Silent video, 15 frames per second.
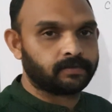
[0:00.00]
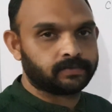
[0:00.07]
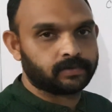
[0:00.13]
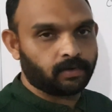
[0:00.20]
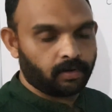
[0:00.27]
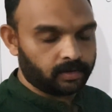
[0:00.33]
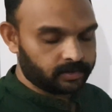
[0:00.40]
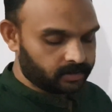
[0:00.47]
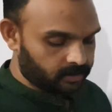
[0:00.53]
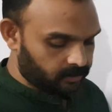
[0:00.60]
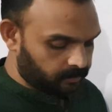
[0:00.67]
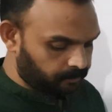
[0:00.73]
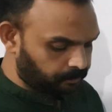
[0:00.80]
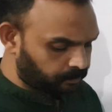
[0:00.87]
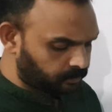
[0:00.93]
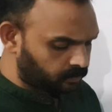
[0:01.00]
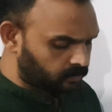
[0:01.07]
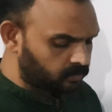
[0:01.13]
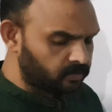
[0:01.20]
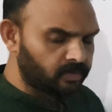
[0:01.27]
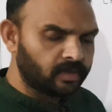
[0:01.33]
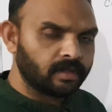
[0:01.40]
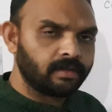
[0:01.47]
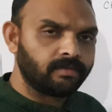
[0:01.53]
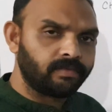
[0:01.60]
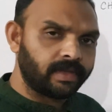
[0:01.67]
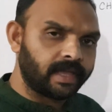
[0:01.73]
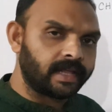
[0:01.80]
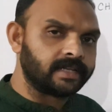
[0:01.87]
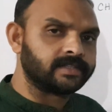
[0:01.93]
of salts.
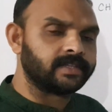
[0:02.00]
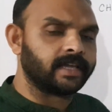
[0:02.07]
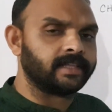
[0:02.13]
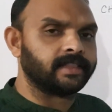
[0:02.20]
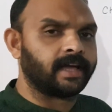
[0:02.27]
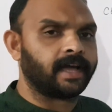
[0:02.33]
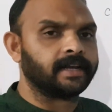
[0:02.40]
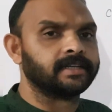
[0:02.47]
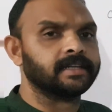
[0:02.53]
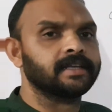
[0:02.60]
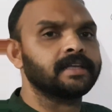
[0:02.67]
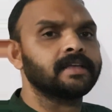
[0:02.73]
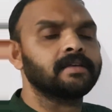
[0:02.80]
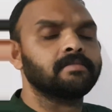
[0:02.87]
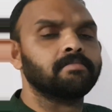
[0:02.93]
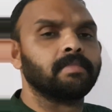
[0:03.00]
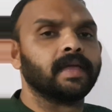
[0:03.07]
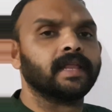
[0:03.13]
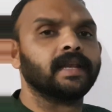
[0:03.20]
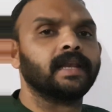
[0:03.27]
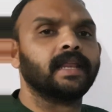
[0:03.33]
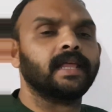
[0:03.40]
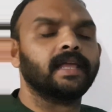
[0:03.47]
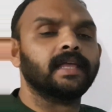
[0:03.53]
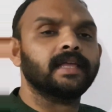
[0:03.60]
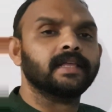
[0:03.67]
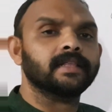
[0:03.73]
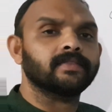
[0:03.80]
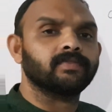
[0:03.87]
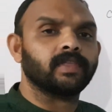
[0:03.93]
We can say that
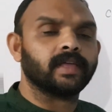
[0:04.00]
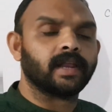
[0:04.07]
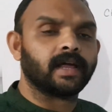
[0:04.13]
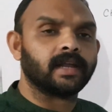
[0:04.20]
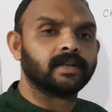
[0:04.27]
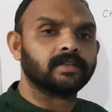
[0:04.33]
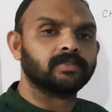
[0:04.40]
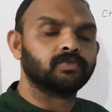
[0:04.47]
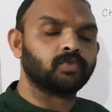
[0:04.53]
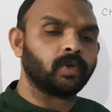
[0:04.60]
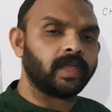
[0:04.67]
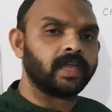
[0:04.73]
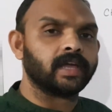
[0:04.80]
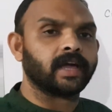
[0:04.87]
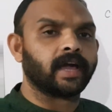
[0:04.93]
mainly there are three